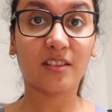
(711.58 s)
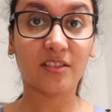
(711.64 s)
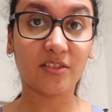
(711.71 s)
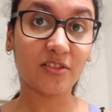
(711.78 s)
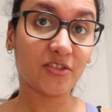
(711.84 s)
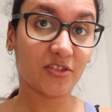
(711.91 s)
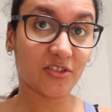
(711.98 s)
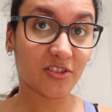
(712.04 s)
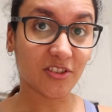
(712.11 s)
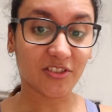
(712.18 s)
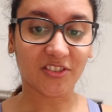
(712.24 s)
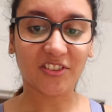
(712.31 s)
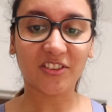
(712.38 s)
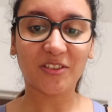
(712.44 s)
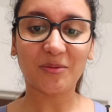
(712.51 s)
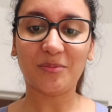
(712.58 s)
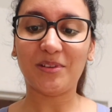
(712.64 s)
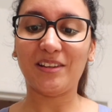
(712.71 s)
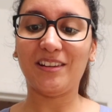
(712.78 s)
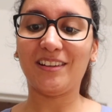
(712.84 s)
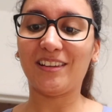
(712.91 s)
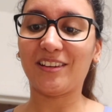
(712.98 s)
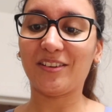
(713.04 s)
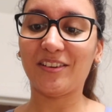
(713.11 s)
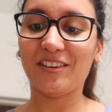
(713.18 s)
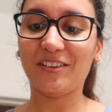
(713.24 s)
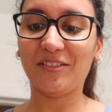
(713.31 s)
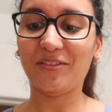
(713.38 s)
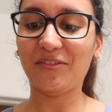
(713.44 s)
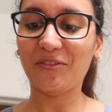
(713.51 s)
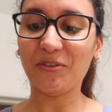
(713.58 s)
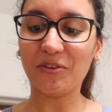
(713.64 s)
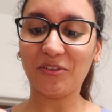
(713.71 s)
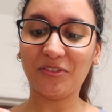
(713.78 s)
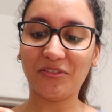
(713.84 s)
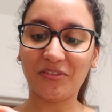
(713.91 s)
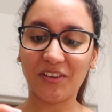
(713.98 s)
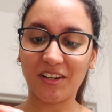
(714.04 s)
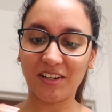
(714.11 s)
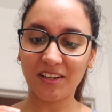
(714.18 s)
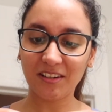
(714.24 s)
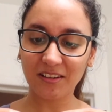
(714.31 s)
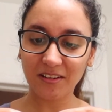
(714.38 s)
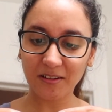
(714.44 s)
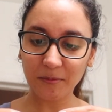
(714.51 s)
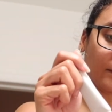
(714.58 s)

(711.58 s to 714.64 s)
This is just gonna be like for fun.